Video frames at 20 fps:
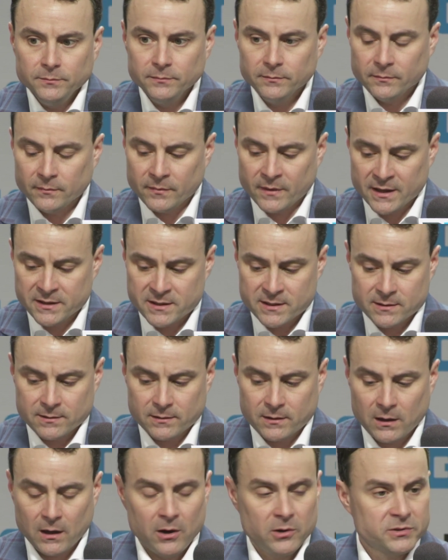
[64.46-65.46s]
this
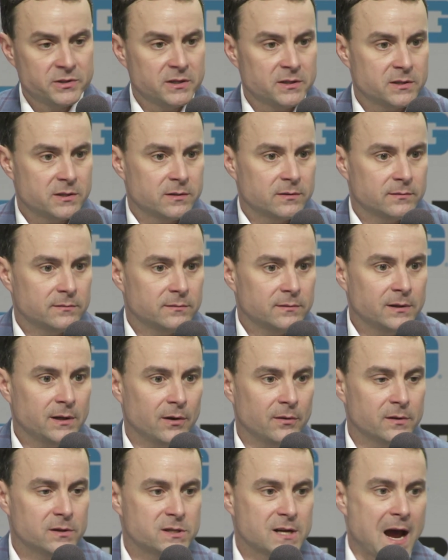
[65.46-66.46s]
closes, you
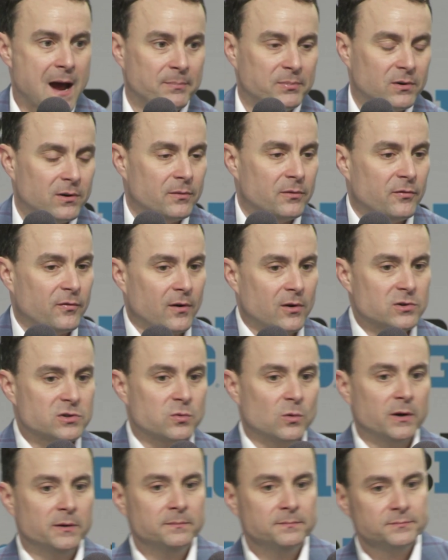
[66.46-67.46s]
know, the chapter of the first
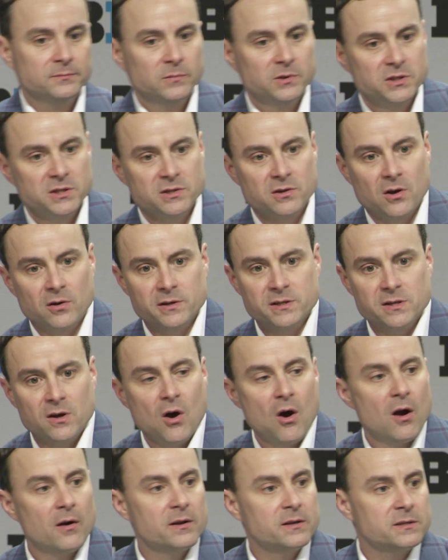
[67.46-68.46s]
one, which is always the
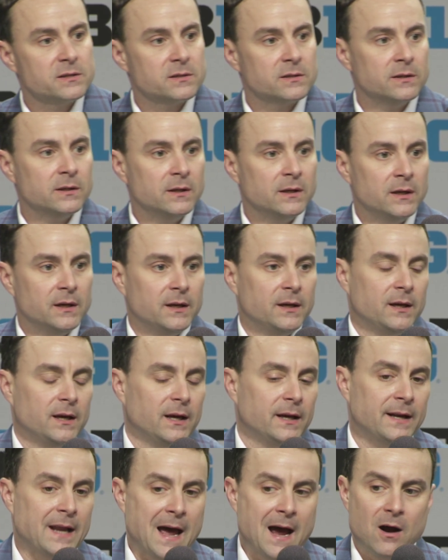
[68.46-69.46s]
hardest.
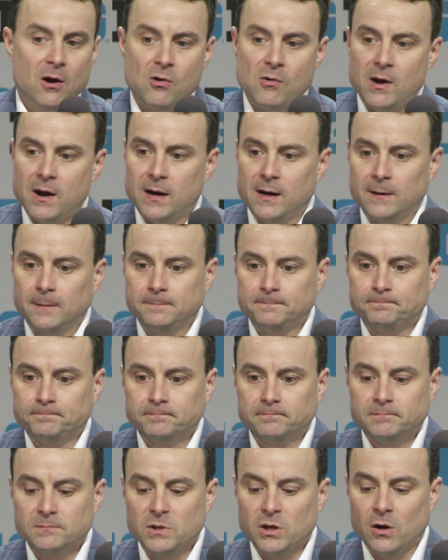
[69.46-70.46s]
And now,
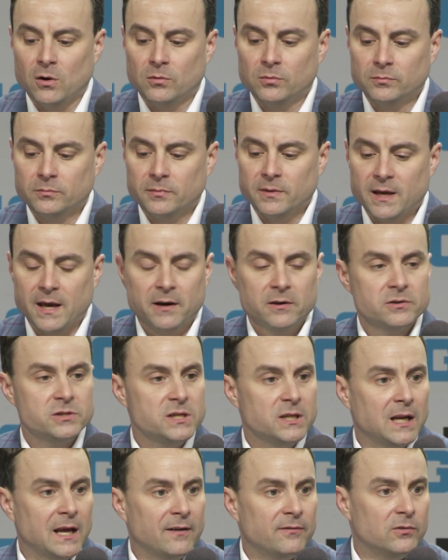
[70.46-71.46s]
you know, the energy
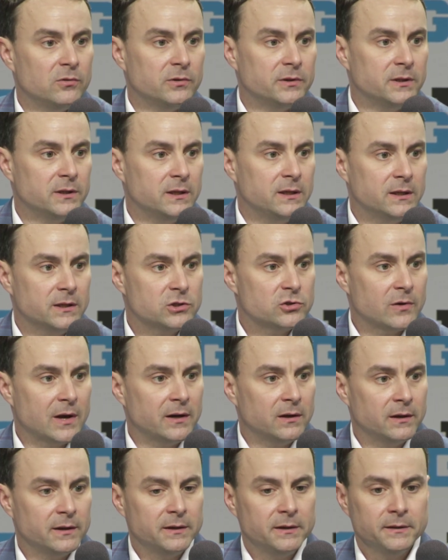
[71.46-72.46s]
level and the
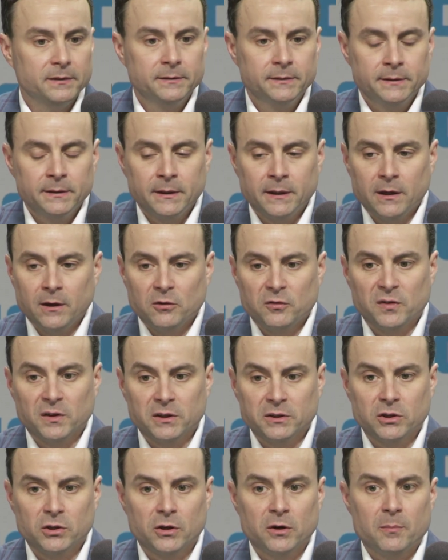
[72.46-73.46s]
adrenaline and
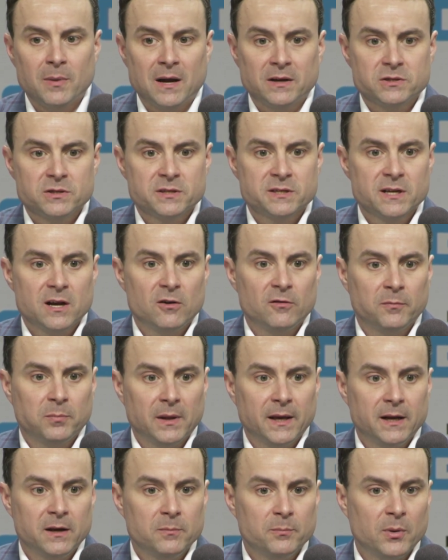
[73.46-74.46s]
feeling good about yourself
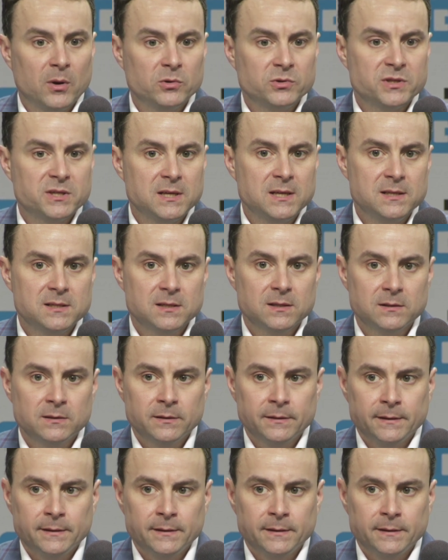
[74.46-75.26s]
playing in postseason,